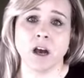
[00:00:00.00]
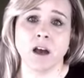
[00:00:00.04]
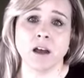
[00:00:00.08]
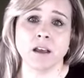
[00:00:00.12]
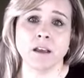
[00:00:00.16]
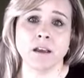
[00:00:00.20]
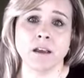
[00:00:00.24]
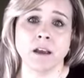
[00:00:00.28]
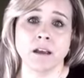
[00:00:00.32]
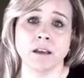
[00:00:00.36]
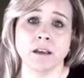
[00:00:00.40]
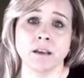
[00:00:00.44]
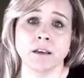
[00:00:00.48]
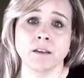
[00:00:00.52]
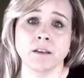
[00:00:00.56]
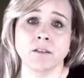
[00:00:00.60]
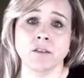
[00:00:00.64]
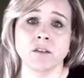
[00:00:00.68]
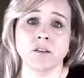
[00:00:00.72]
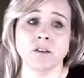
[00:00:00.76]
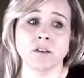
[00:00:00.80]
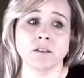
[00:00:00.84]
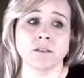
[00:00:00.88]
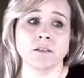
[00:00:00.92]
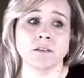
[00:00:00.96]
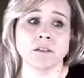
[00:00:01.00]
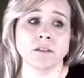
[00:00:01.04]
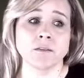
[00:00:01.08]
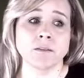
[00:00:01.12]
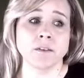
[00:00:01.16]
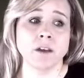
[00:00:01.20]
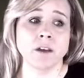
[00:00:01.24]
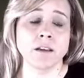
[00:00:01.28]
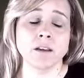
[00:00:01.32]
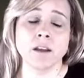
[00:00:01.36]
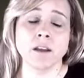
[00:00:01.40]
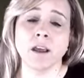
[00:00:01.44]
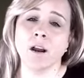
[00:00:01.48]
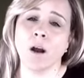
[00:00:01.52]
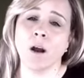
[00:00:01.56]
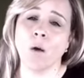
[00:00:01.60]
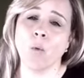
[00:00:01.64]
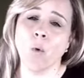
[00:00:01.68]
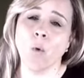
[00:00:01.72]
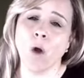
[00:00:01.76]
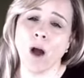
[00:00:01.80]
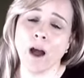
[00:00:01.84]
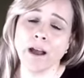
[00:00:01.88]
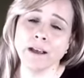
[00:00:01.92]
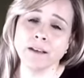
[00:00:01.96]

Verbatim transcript: I, it's just, and, and why